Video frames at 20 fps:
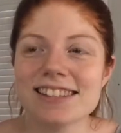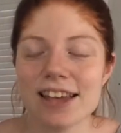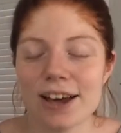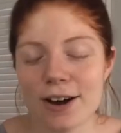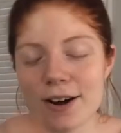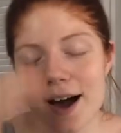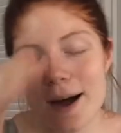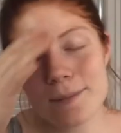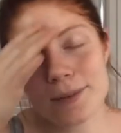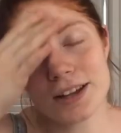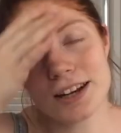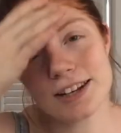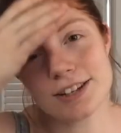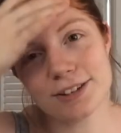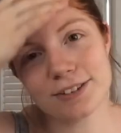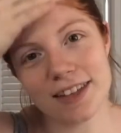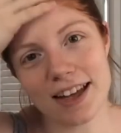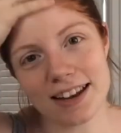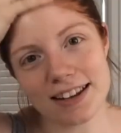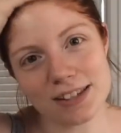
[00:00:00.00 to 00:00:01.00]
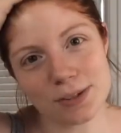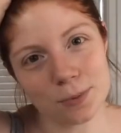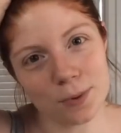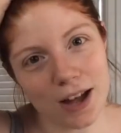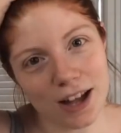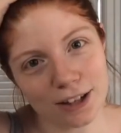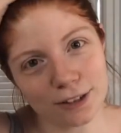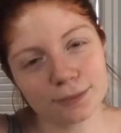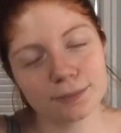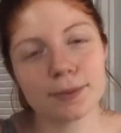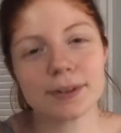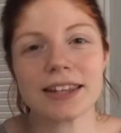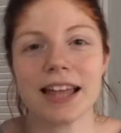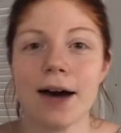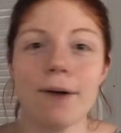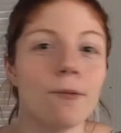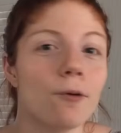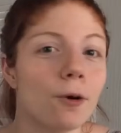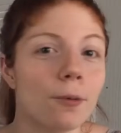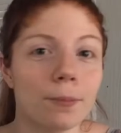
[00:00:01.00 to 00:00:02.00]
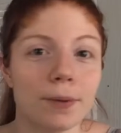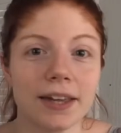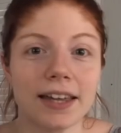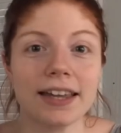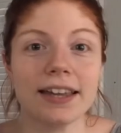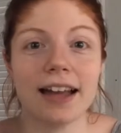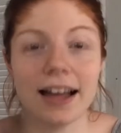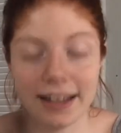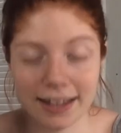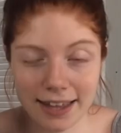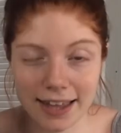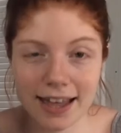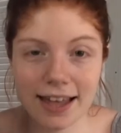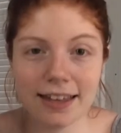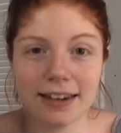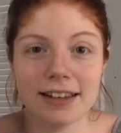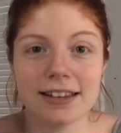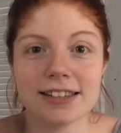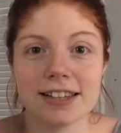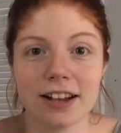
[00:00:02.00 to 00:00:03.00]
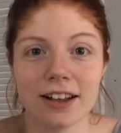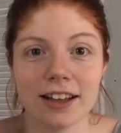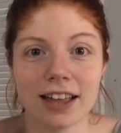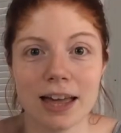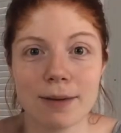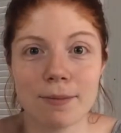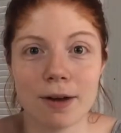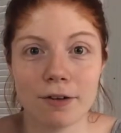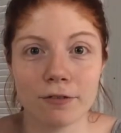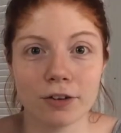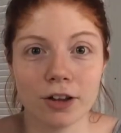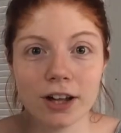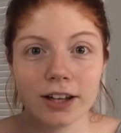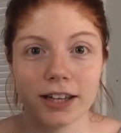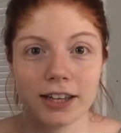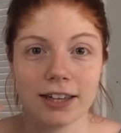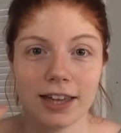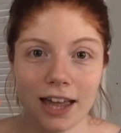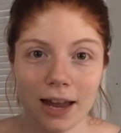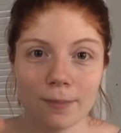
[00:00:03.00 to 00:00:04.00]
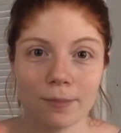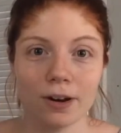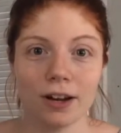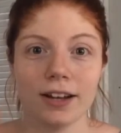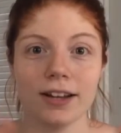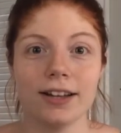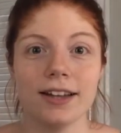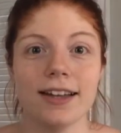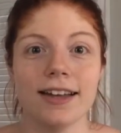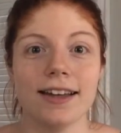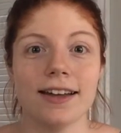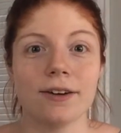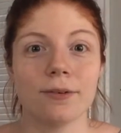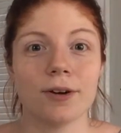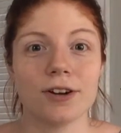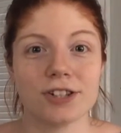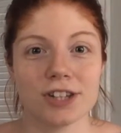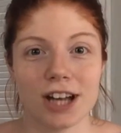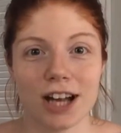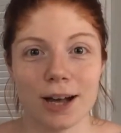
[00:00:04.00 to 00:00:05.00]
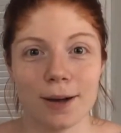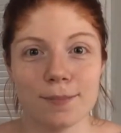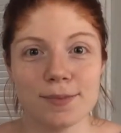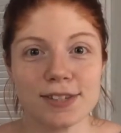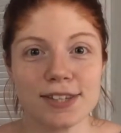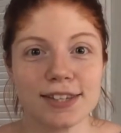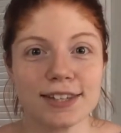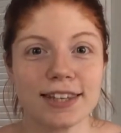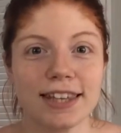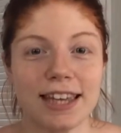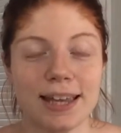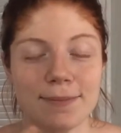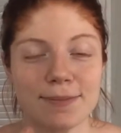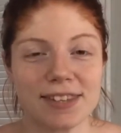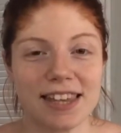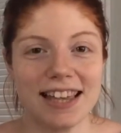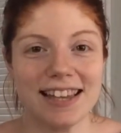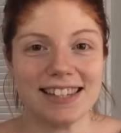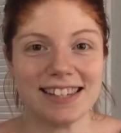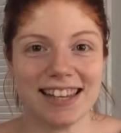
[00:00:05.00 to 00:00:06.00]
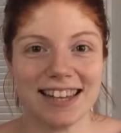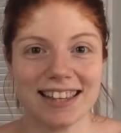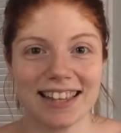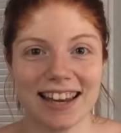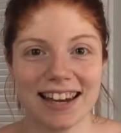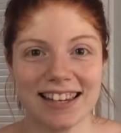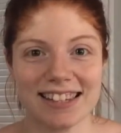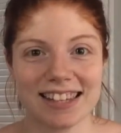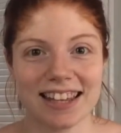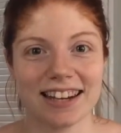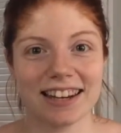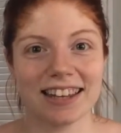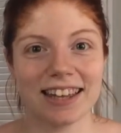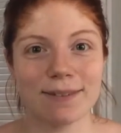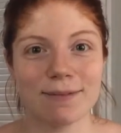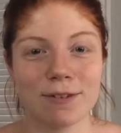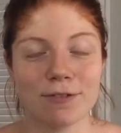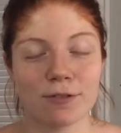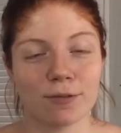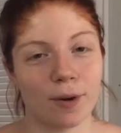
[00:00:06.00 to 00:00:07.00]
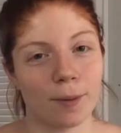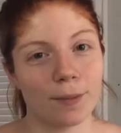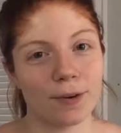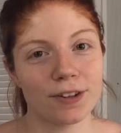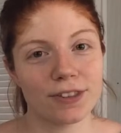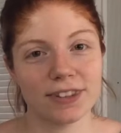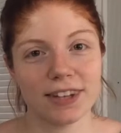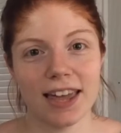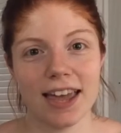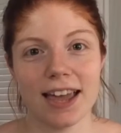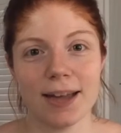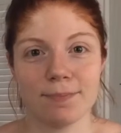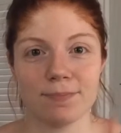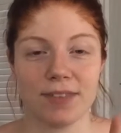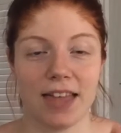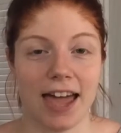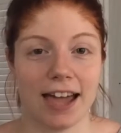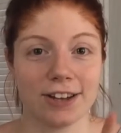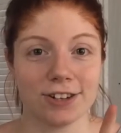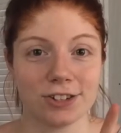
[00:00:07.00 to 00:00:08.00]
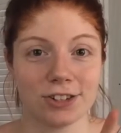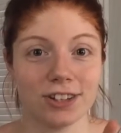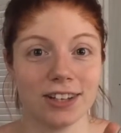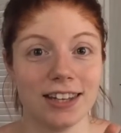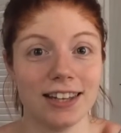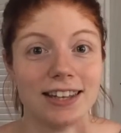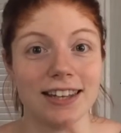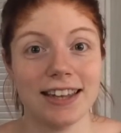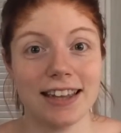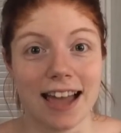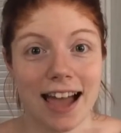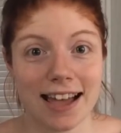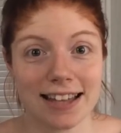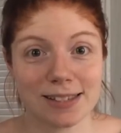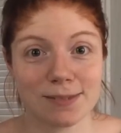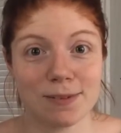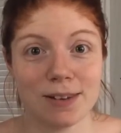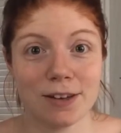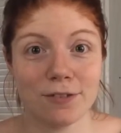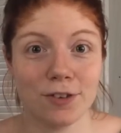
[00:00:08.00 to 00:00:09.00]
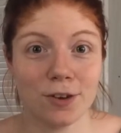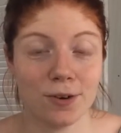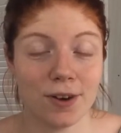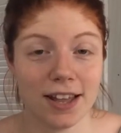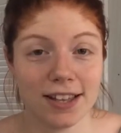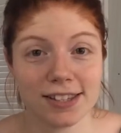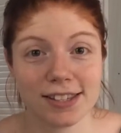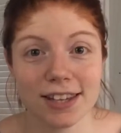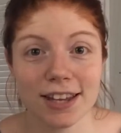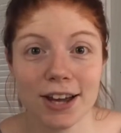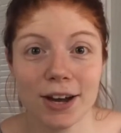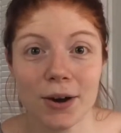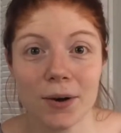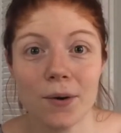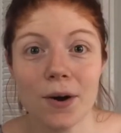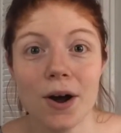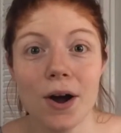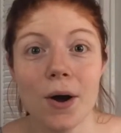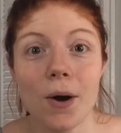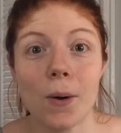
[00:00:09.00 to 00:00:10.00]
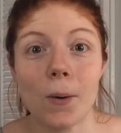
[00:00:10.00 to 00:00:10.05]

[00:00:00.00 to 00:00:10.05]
so I'm going to do that as well, but that won't be again until I get my vlogging camera, which Hubs keeps hinting that he's going to get me for my birthday. Actually, he asked me a few days ago